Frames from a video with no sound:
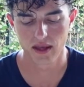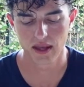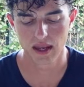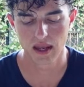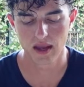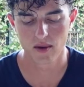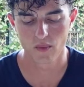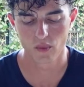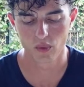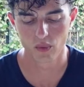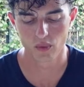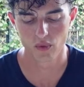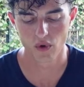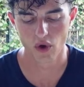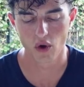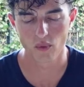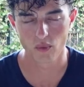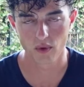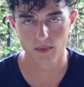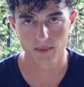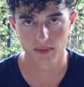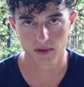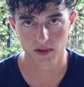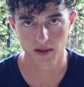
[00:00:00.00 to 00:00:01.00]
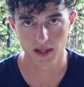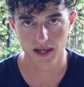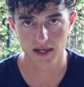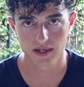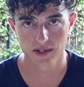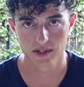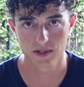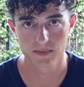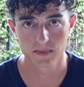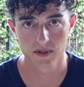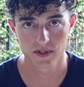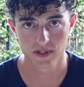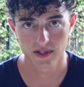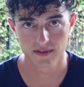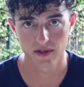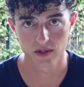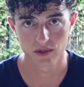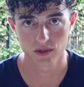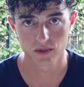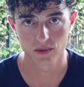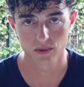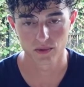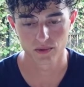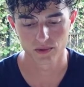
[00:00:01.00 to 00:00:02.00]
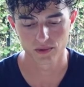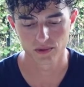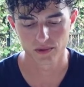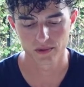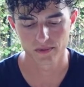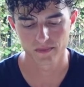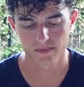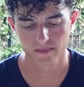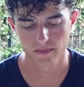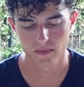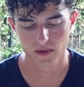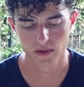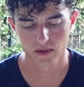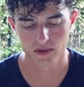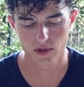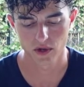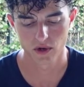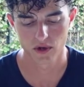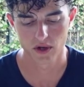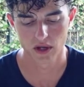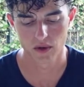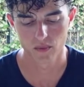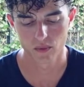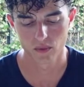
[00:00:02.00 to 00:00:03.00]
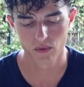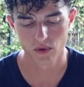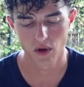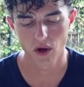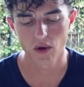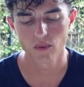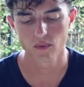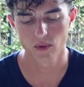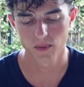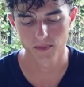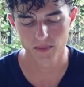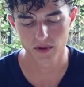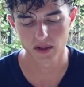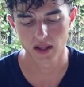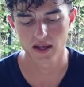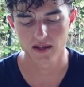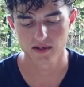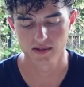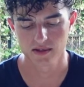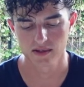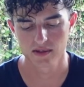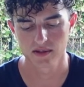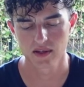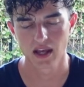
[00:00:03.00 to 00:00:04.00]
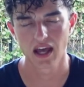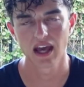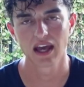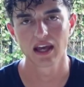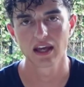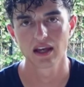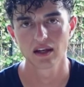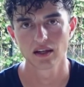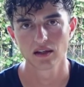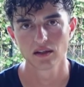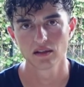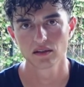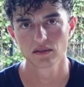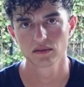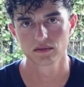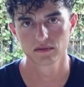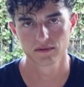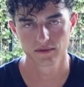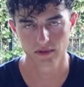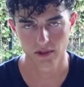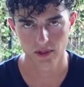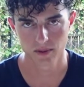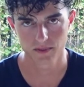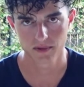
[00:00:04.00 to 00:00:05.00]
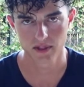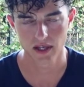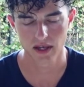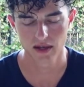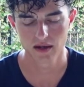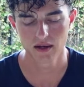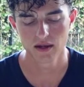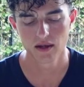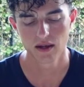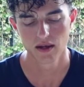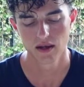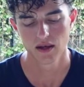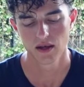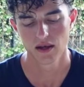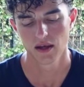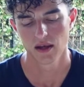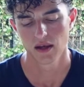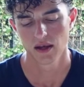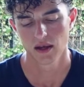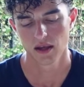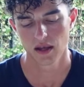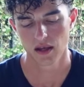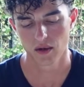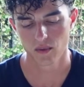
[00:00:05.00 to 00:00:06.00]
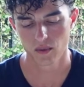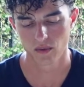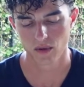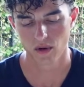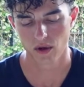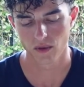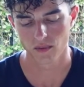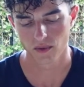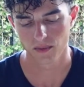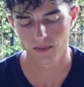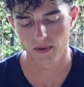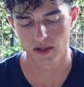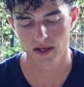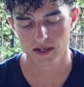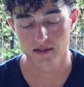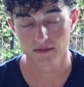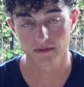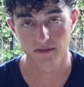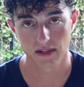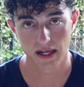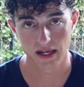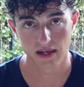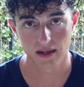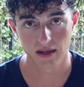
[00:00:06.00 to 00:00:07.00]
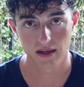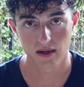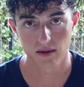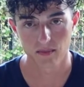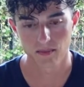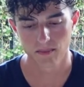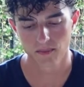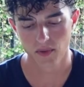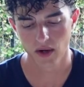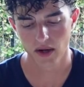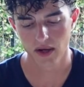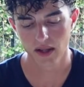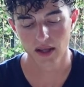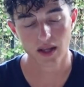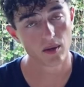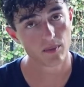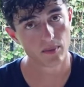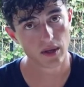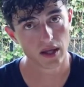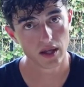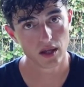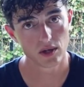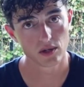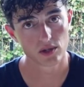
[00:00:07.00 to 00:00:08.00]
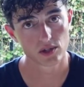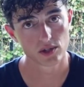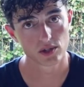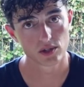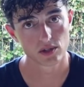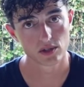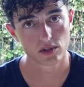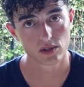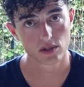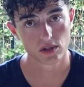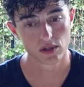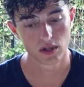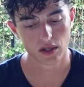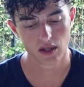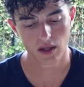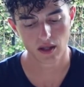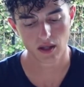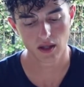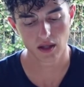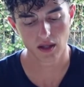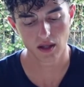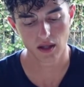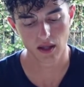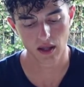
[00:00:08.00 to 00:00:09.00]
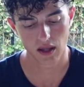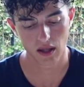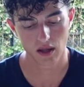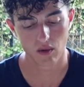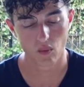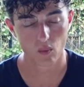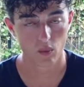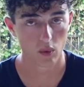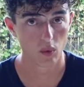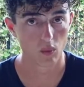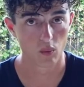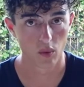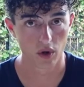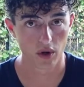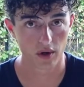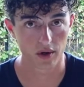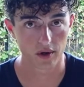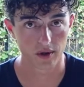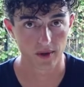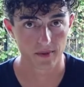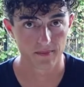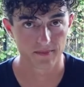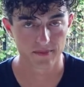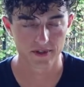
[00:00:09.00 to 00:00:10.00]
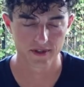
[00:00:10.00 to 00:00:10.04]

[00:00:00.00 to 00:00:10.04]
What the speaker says: It will not replace specific tools. So it will not replace a Phillips head. It will not replace a flathead, but in a pinch, it will work.